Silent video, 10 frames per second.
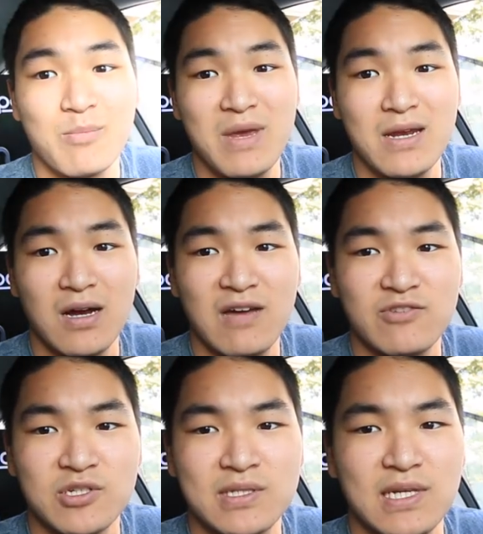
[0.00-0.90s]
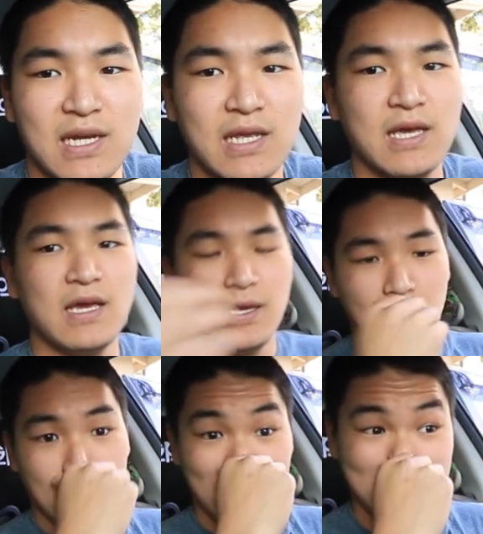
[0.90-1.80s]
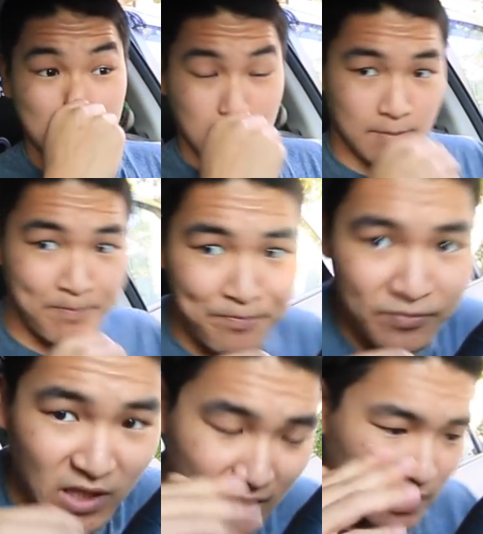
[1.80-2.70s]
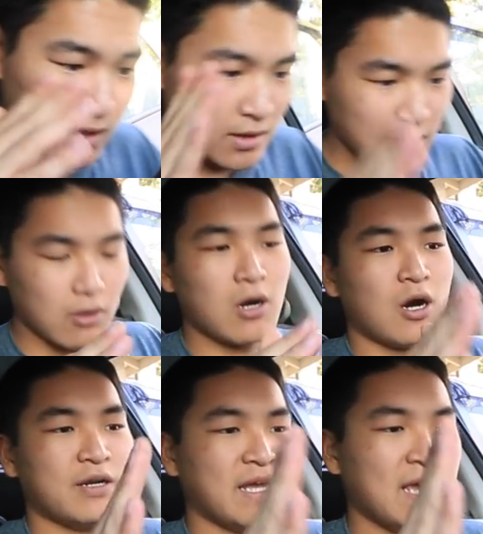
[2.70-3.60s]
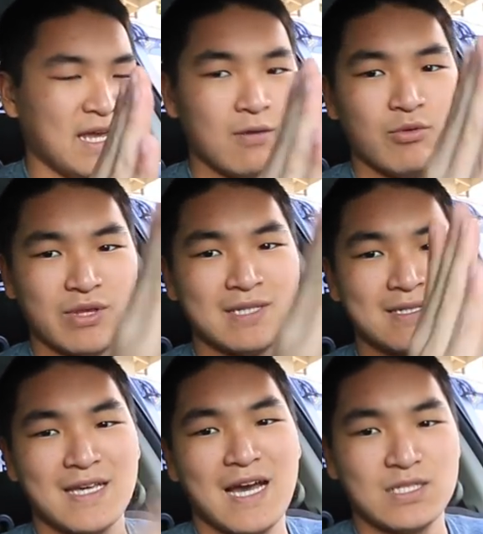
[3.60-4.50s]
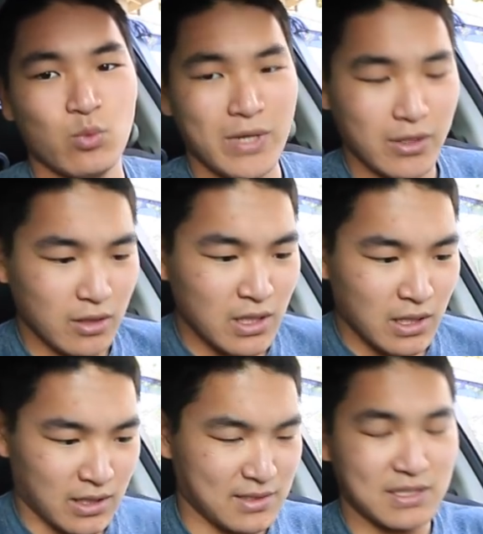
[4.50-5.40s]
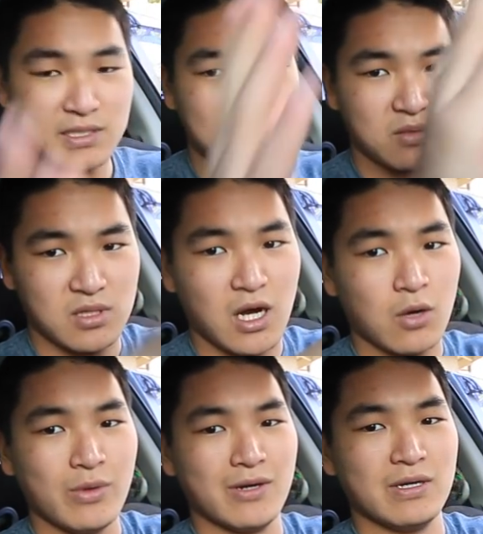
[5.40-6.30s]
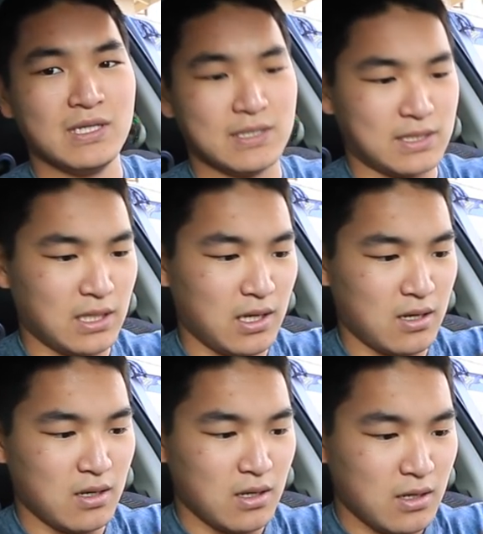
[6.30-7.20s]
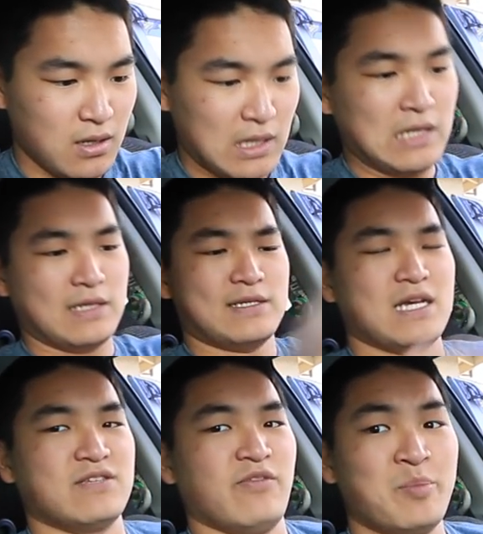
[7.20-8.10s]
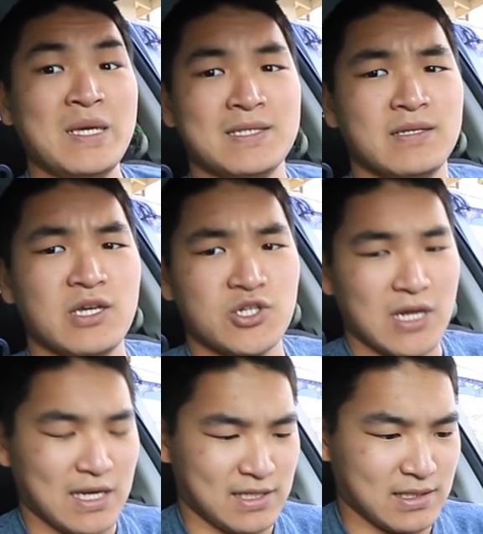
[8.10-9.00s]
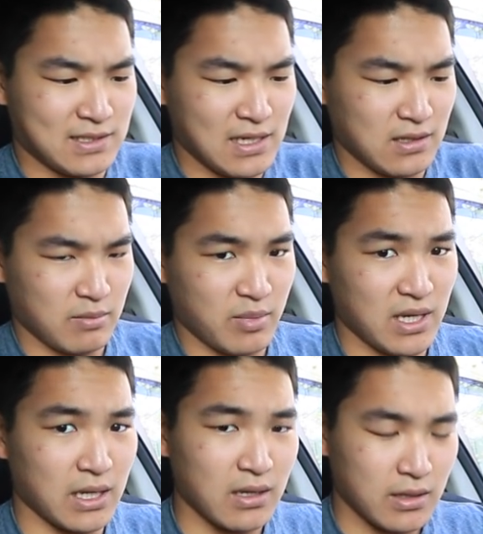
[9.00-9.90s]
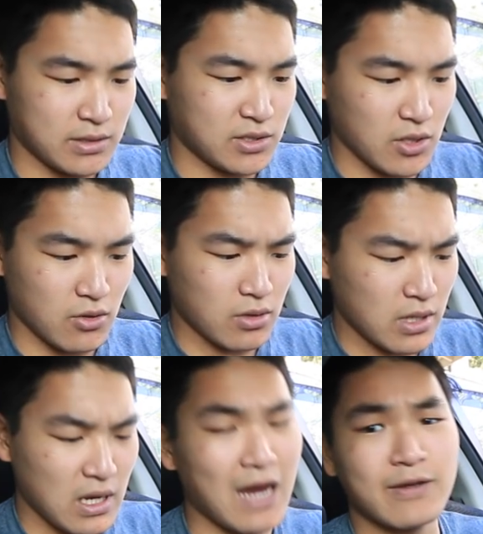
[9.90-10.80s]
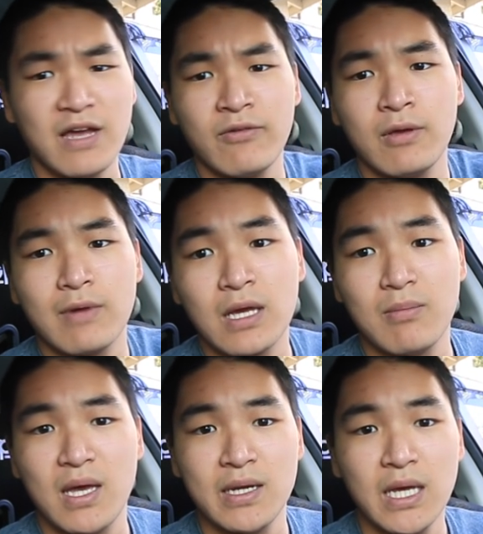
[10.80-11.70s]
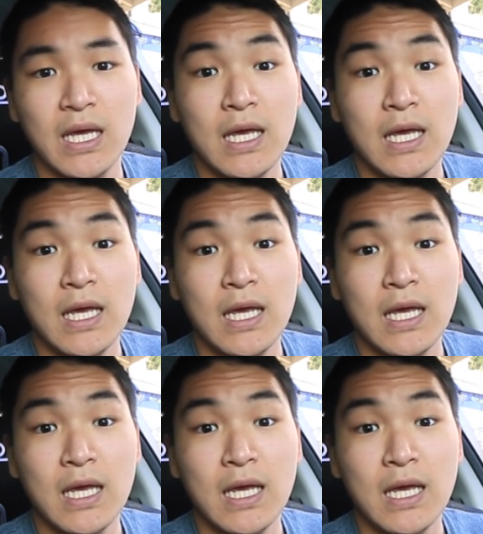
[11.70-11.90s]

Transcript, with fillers: or may not have just seen, it is a little hard to get in with this size wheel because this stock wheel is the size of a pizza dish and it's insanely big. So I definitely recommend